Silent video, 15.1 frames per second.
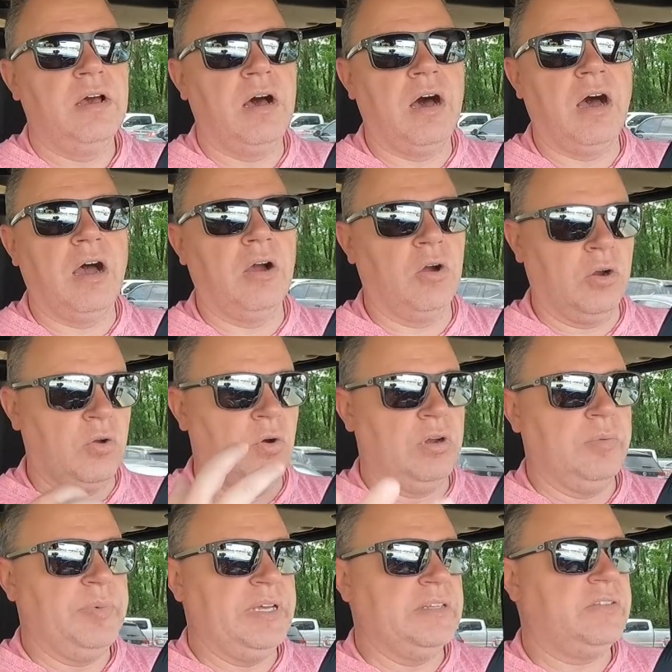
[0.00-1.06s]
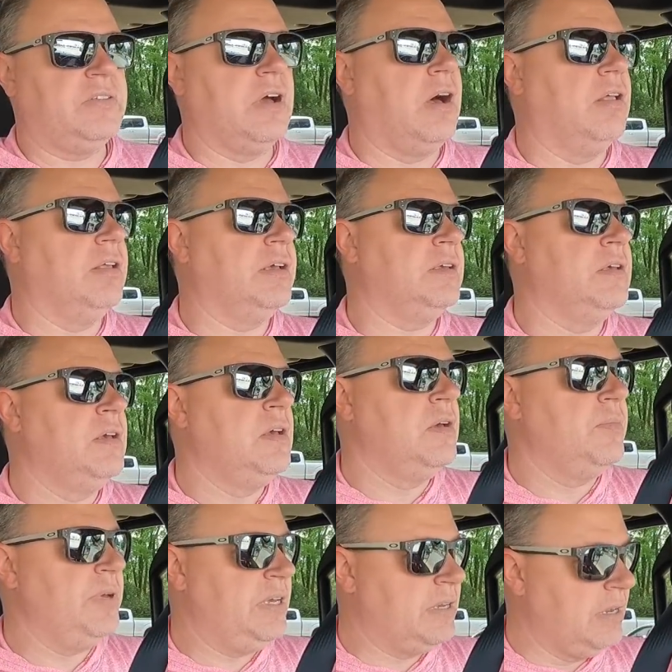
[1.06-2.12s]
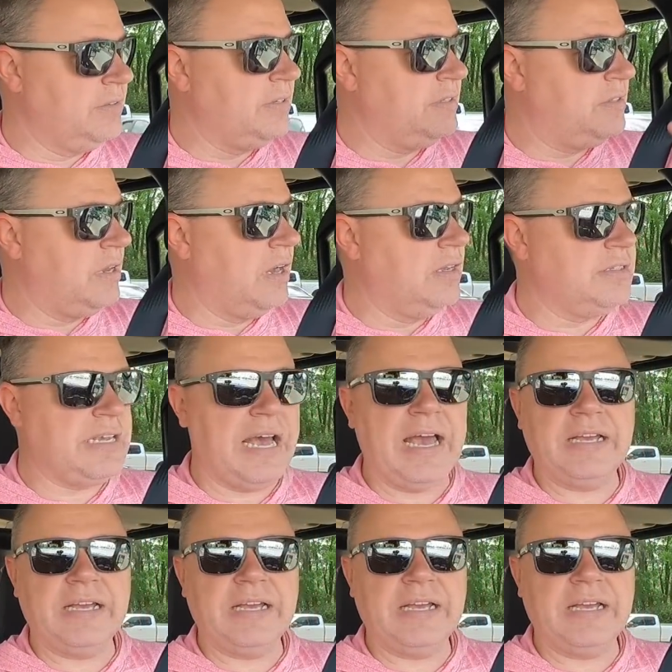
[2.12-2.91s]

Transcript: or going to be installing, because it does